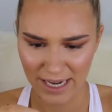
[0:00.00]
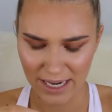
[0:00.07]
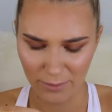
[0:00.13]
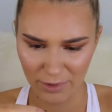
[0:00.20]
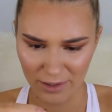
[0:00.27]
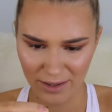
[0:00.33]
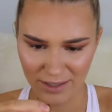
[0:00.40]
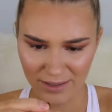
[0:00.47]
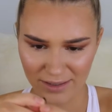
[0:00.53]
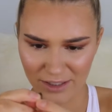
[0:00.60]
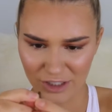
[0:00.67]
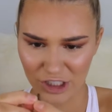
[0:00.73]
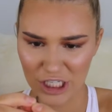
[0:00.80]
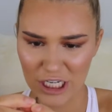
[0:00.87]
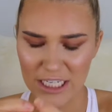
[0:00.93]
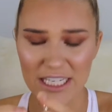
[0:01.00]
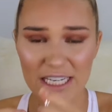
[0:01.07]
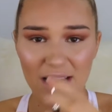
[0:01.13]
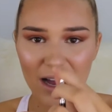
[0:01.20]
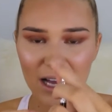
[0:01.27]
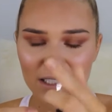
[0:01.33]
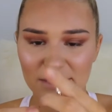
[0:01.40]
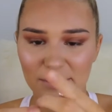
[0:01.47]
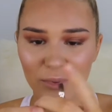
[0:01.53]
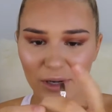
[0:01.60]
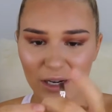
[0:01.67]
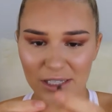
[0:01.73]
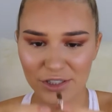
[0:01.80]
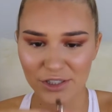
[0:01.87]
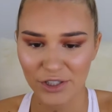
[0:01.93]
came with this shitty ass
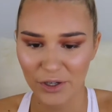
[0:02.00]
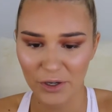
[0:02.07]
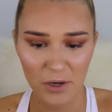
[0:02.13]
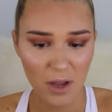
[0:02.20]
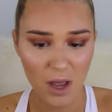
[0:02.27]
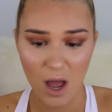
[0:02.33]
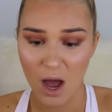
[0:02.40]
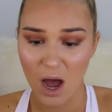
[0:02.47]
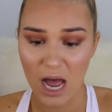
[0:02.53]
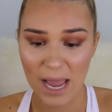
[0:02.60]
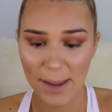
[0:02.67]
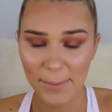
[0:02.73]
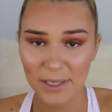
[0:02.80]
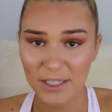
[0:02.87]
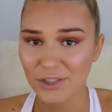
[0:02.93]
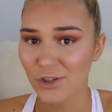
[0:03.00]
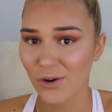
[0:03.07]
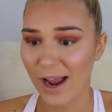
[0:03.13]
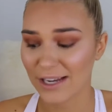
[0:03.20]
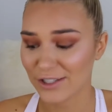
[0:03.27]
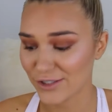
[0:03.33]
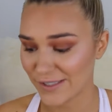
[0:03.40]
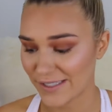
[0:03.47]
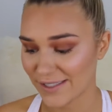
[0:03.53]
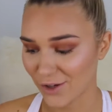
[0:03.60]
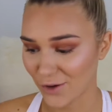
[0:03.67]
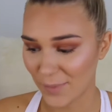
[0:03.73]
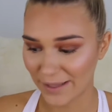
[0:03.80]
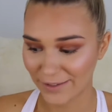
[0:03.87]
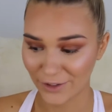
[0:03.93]
brush, so I'm gonna try and use this
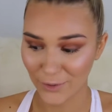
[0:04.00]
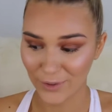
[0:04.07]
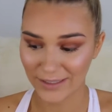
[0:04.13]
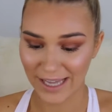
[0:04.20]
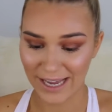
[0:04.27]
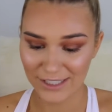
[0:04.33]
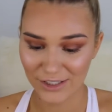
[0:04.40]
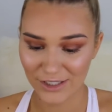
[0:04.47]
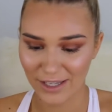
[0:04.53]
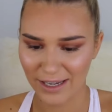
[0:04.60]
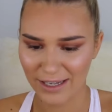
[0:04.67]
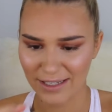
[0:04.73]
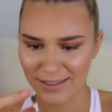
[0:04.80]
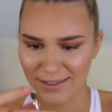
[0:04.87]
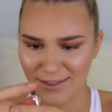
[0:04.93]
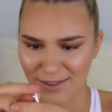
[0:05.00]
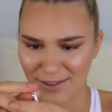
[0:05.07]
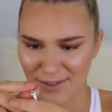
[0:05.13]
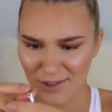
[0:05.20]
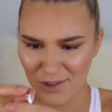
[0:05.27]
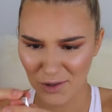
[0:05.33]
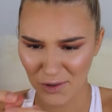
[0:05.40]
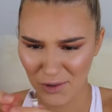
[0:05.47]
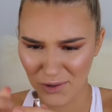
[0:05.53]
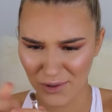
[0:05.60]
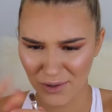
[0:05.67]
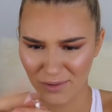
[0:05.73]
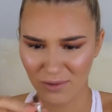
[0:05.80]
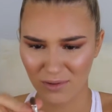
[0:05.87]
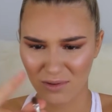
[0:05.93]
on my lower lash line. It's
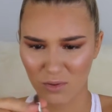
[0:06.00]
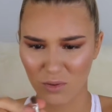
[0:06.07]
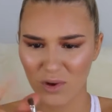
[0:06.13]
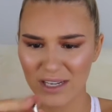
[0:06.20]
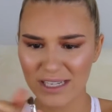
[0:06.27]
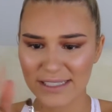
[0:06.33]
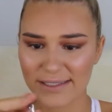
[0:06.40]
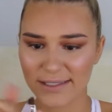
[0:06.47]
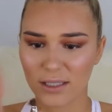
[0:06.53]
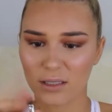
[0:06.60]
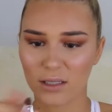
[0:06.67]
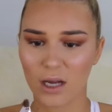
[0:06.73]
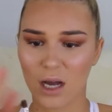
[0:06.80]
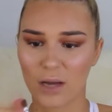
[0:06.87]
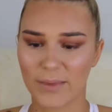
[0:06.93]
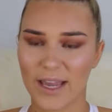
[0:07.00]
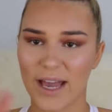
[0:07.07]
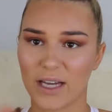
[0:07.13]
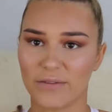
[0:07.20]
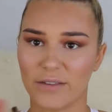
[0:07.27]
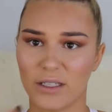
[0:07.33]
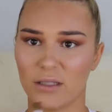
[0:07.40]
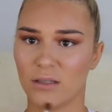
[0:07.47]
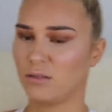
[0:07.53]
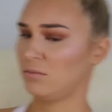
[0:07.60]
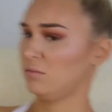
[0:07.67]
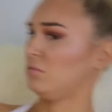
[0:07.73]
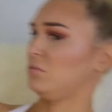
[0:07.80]
so, what is coming out of it?